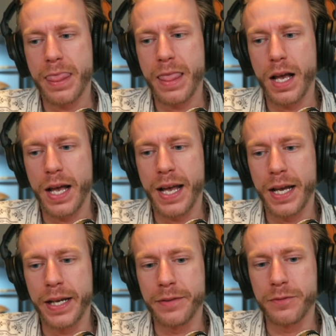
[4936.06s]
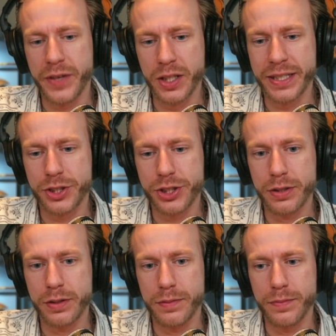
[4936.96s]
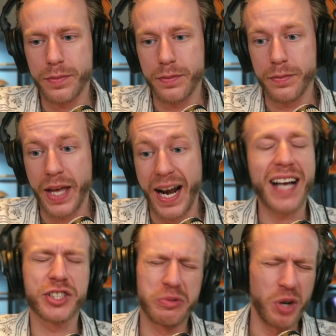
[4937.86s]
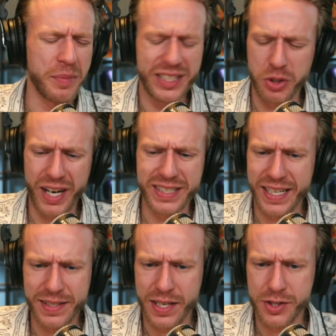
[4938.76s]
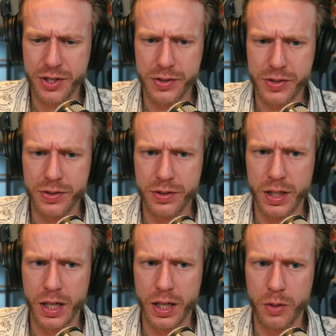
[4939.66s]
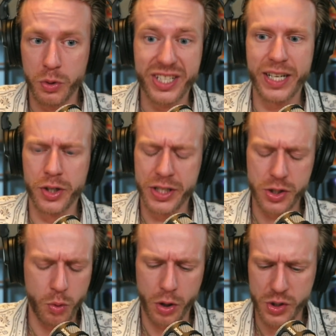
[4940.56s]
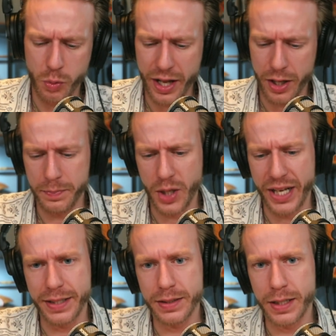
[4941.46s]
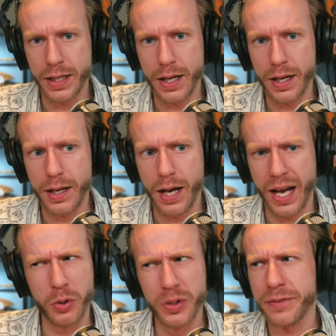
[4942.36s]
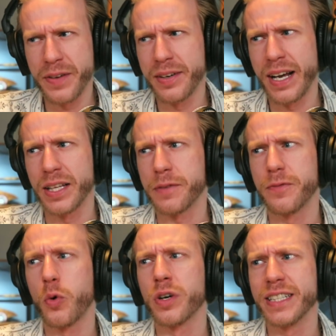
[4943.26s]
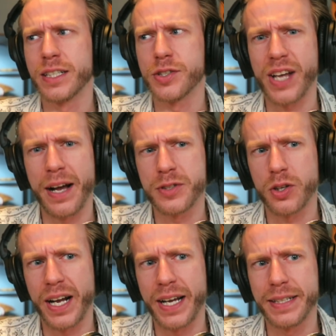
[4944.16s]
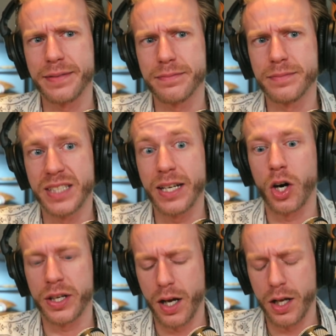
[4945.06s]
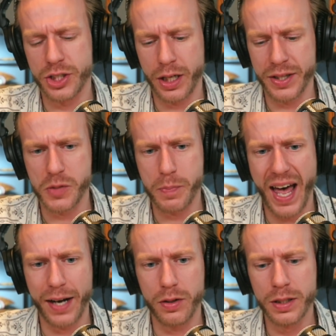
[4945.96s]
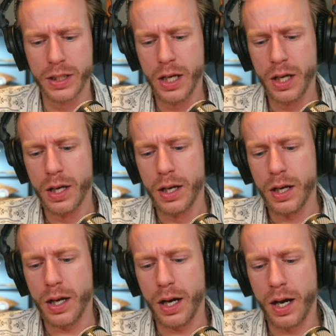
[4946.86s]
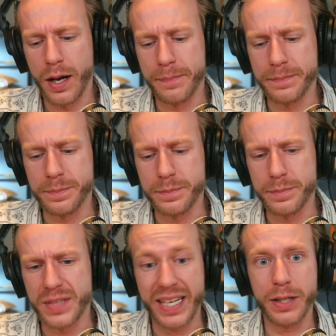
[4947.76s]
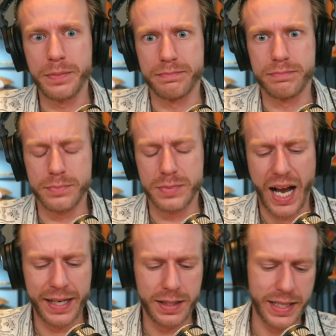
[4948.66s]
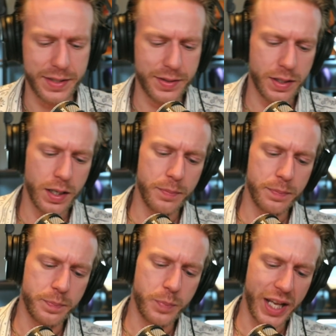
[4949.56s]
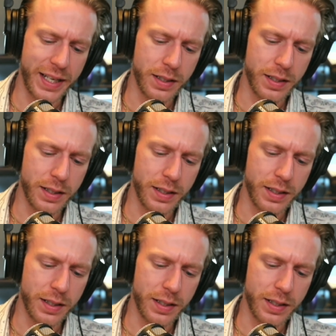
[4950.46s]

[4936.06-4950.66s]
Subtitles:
a village that actually one of my direct ancestors was killed in this war as well. But I only found out 4 years after I did archaeology on this battle that he died in this. But